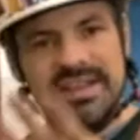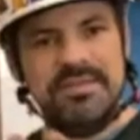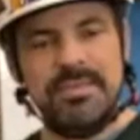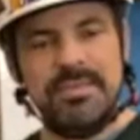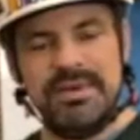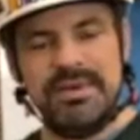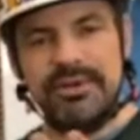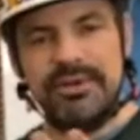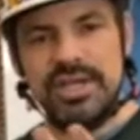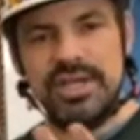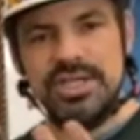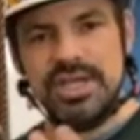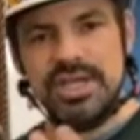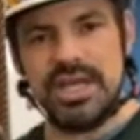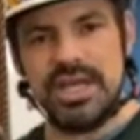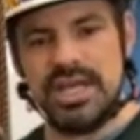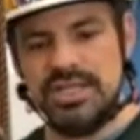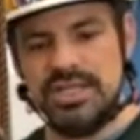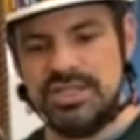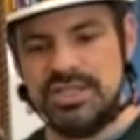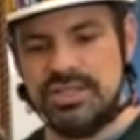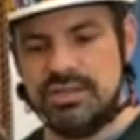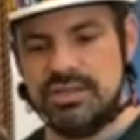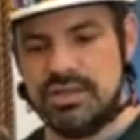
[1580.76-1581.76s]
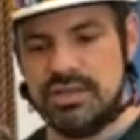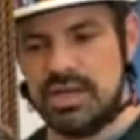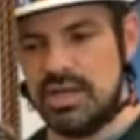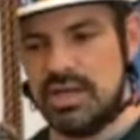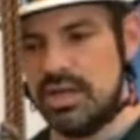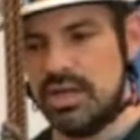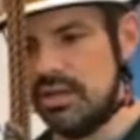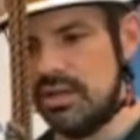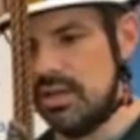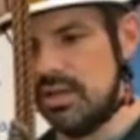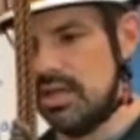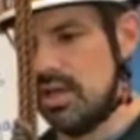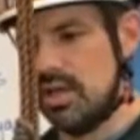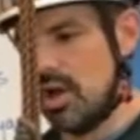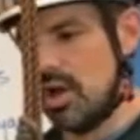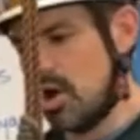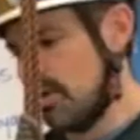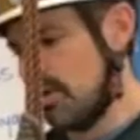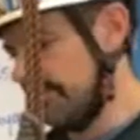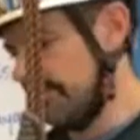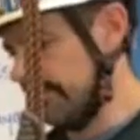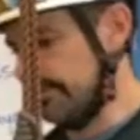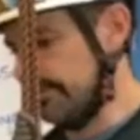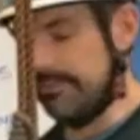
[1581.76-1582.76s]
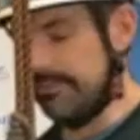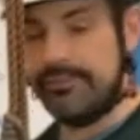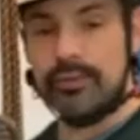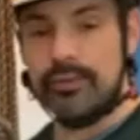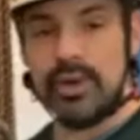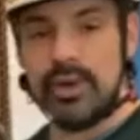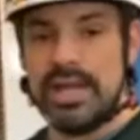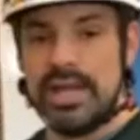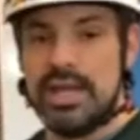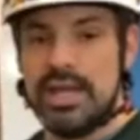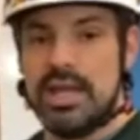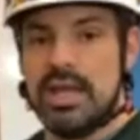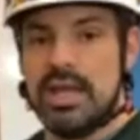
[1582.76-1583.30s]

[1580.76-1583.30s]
my friction hitch uh, for free.